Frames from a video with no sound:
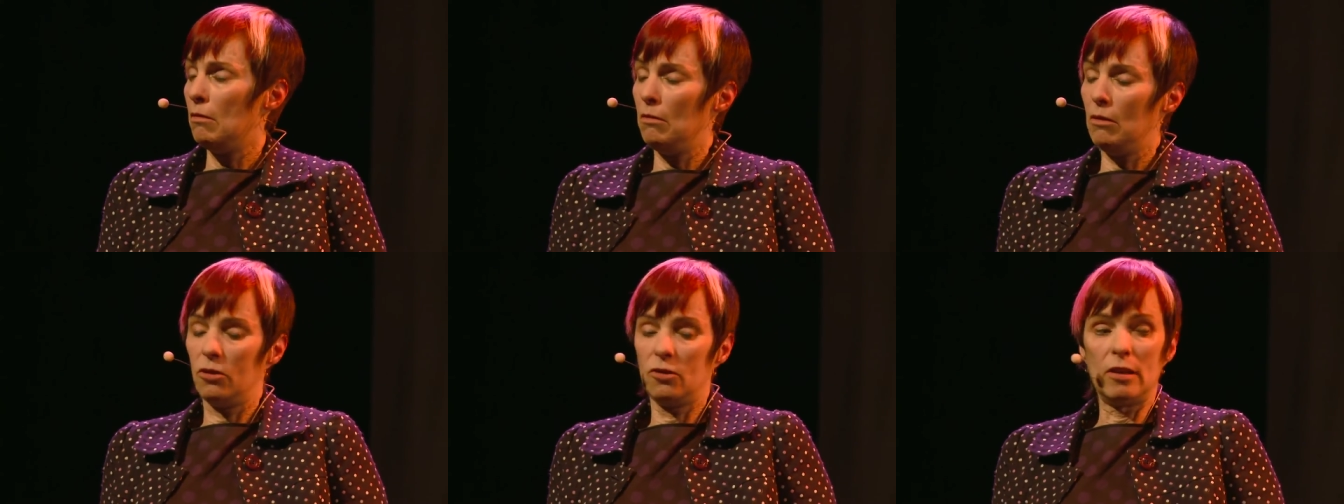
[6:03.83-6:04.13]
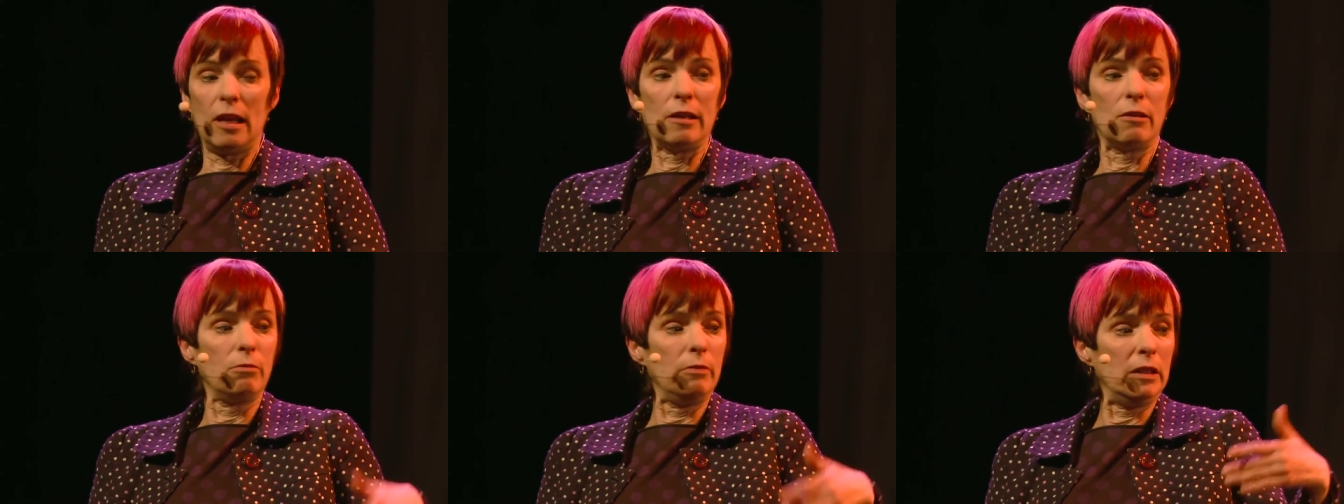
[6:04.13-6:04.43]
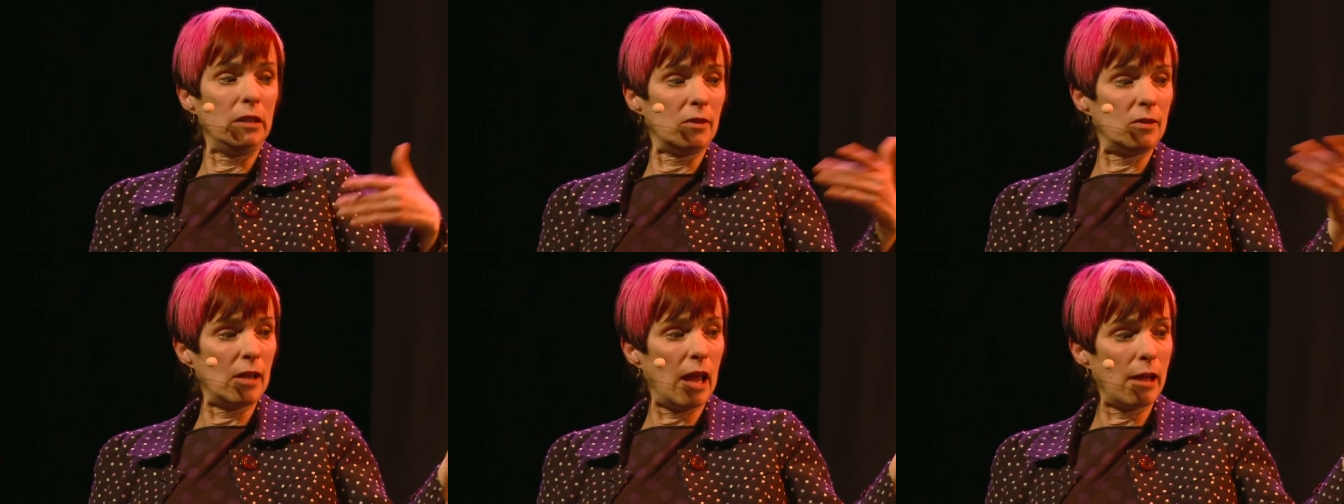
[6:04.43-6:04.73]
Just like
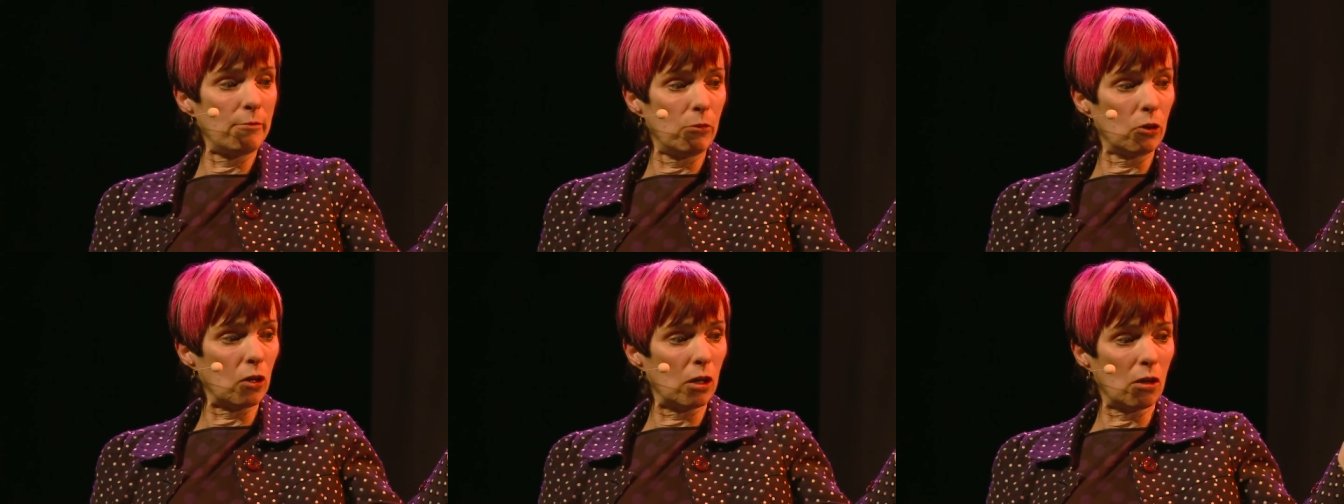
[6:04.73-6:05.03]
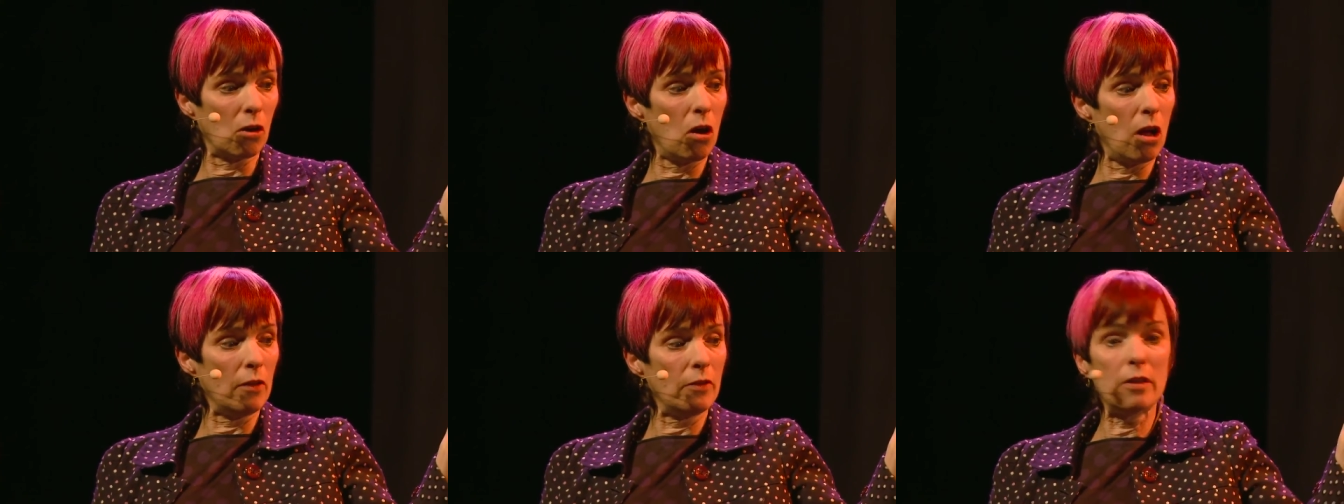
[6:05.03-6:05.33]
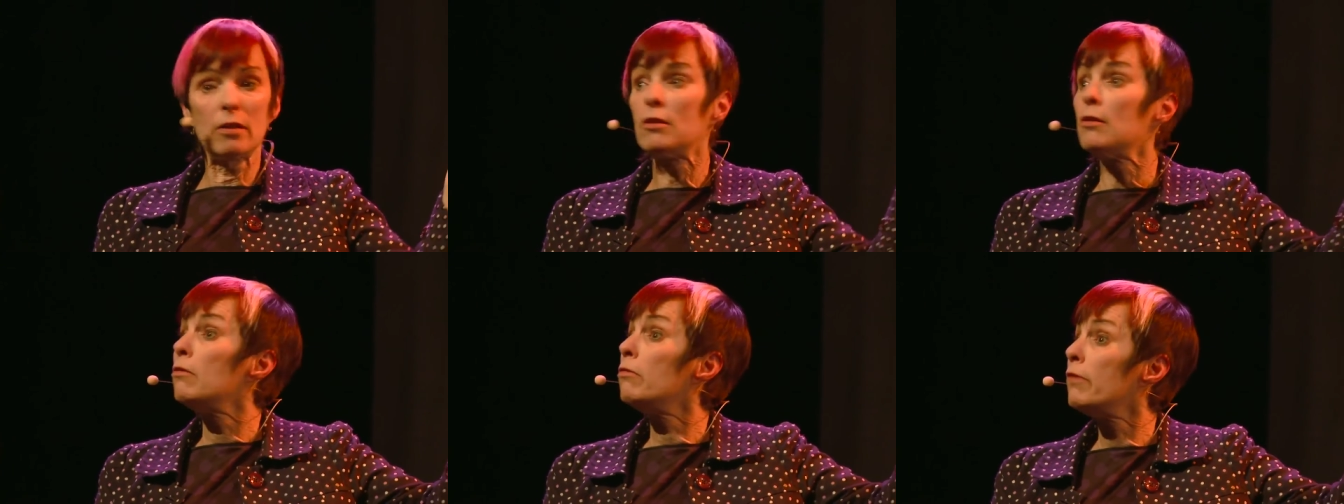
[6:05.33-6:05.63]
we decide we're going to call
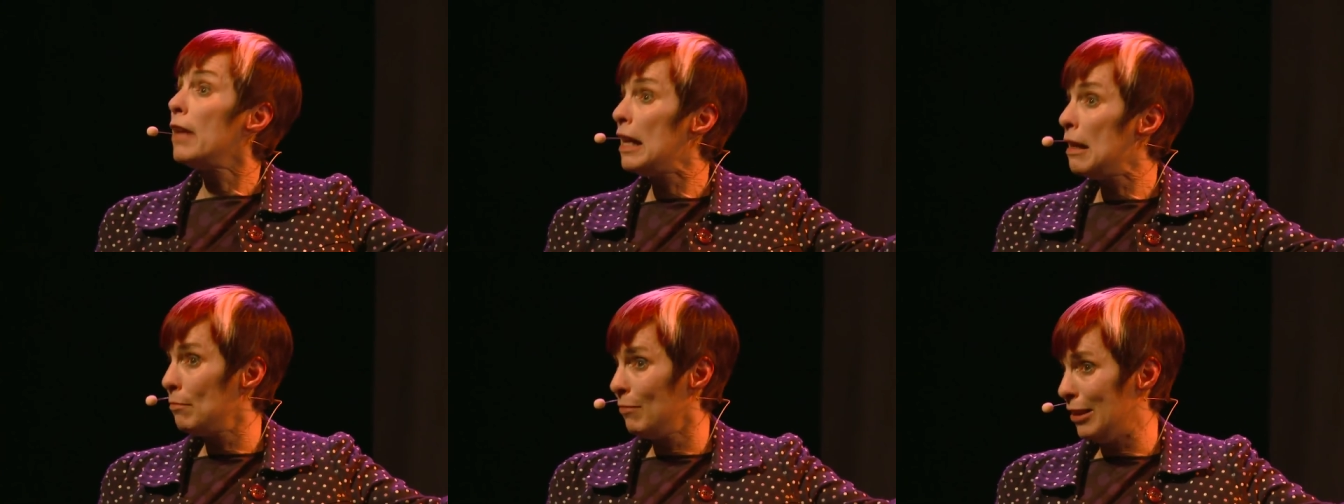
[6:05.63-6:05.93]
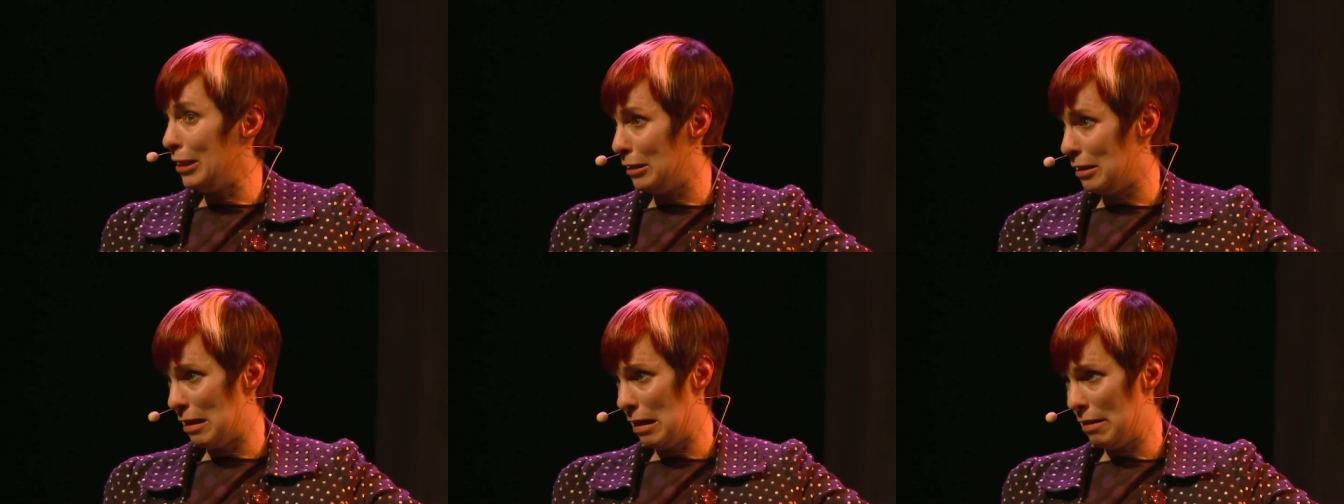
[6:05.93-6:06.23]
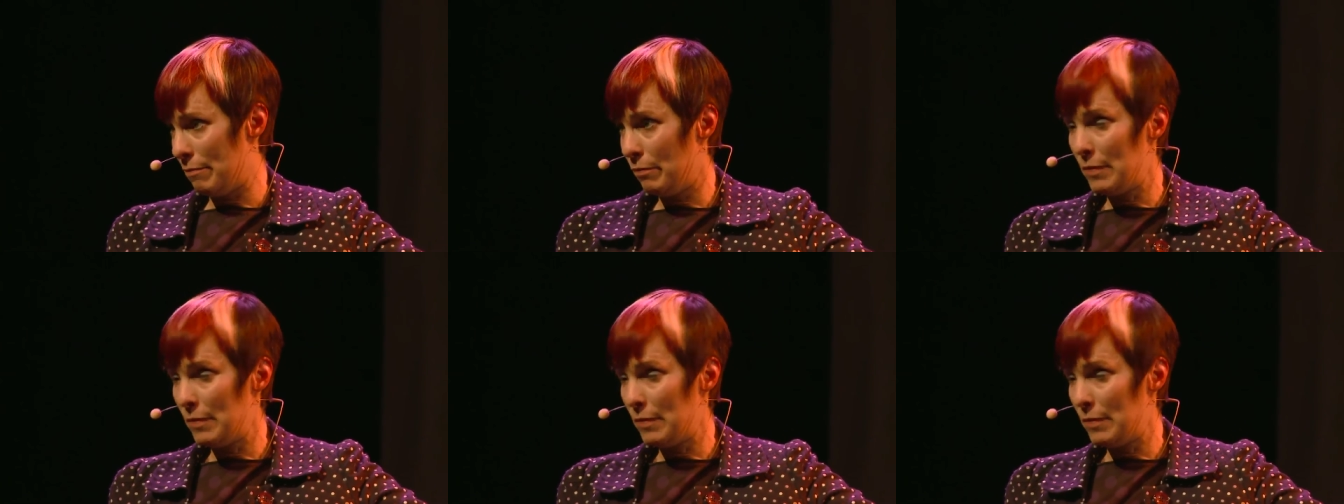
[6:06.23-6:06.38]
this family time.